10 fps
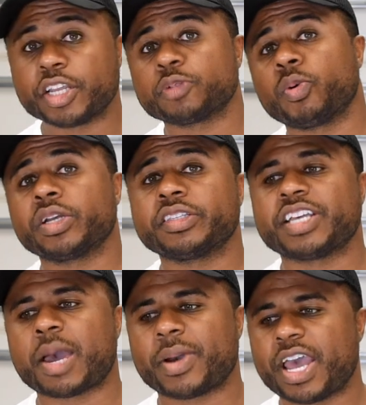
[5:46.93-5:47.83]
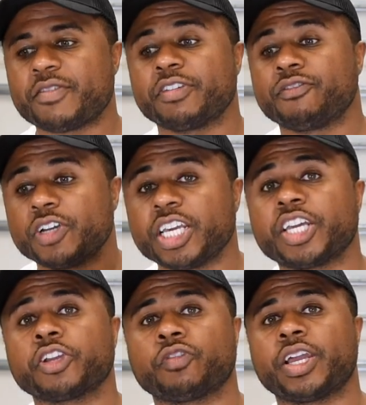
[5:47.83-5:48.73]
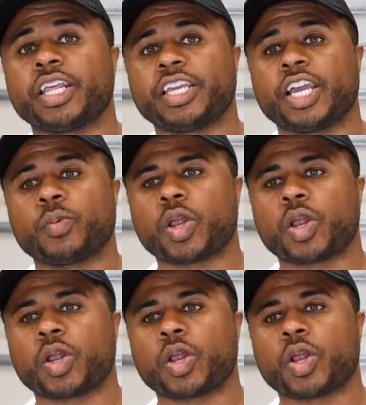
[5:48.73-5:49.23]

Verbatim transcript: At this point in time, I haven't fully integrated yet